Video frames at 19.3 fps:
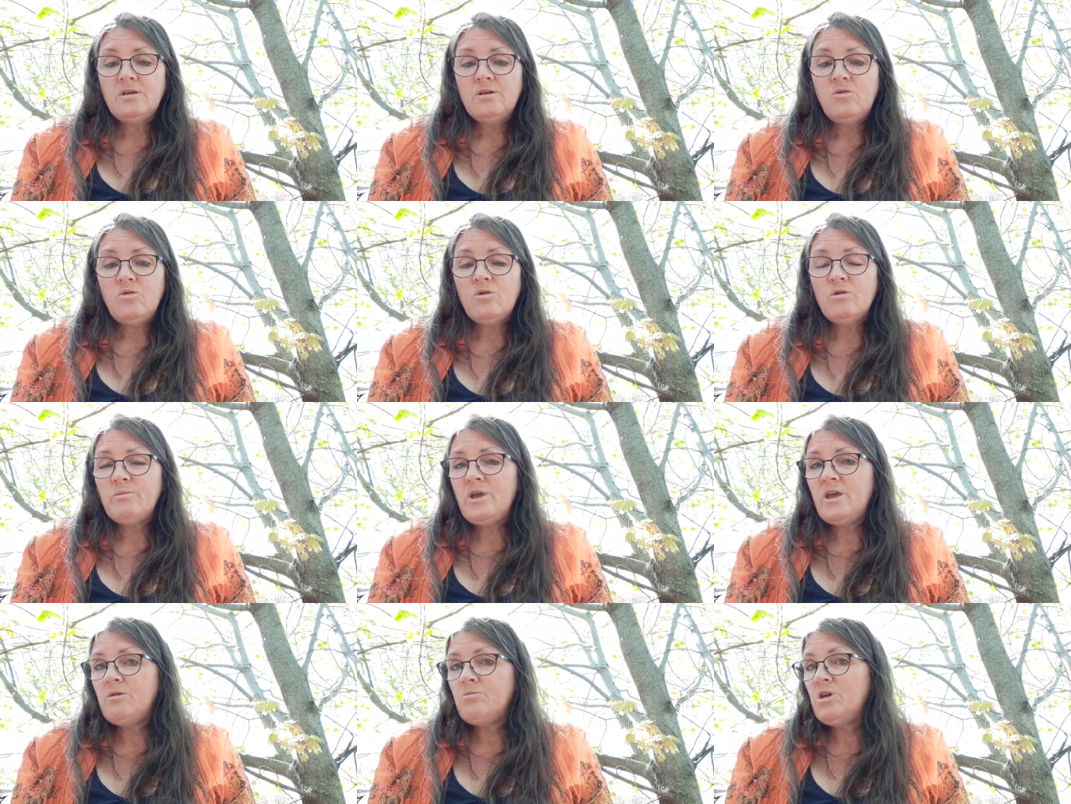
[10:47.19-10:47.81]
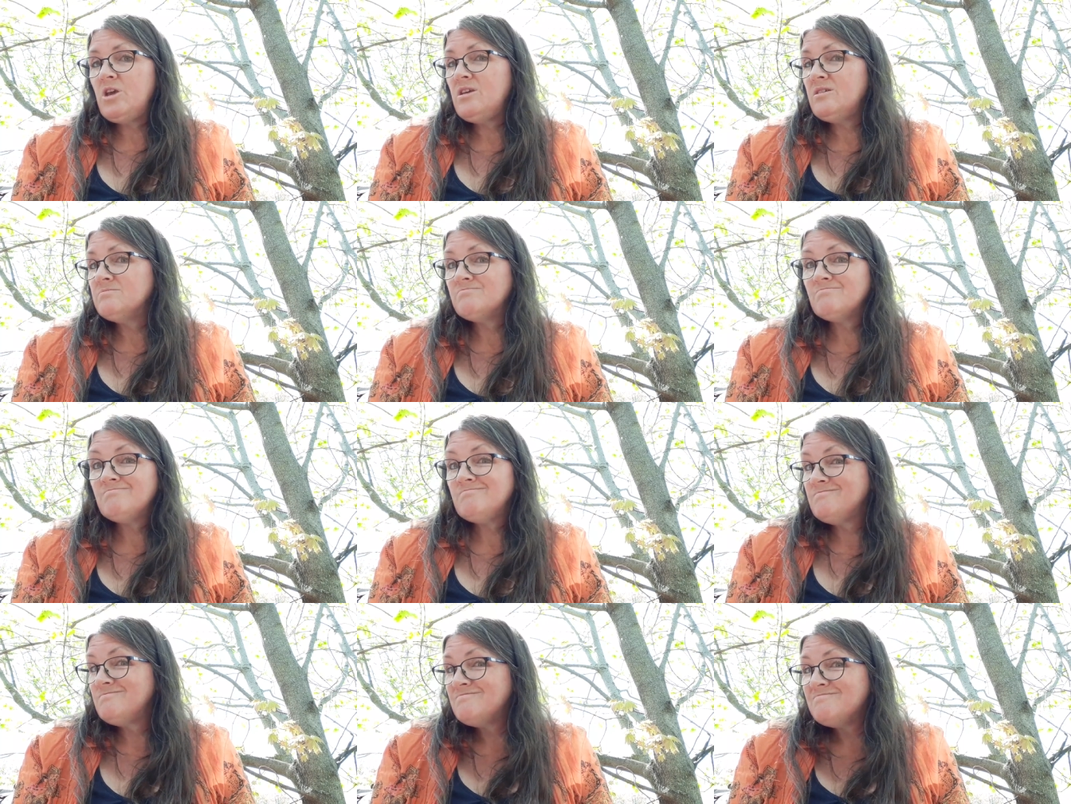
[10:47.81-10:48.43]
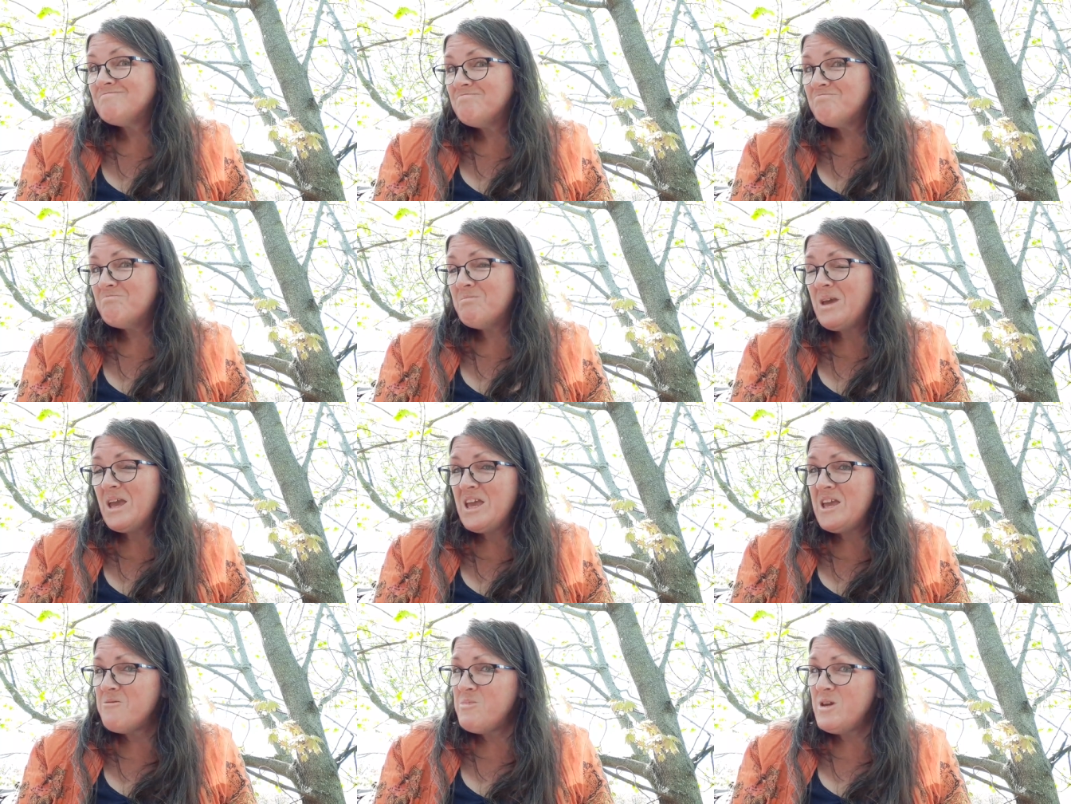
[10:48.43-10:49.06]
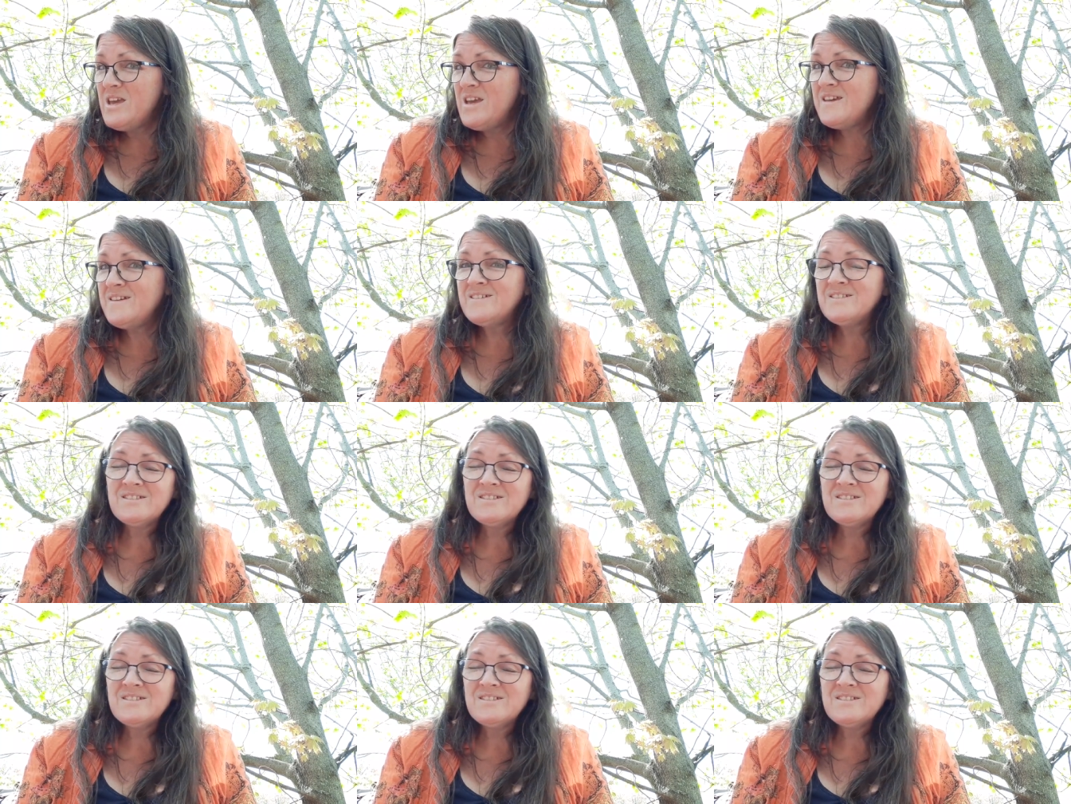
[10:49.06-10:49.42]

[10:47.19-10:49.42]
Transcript: Or maybe, maybe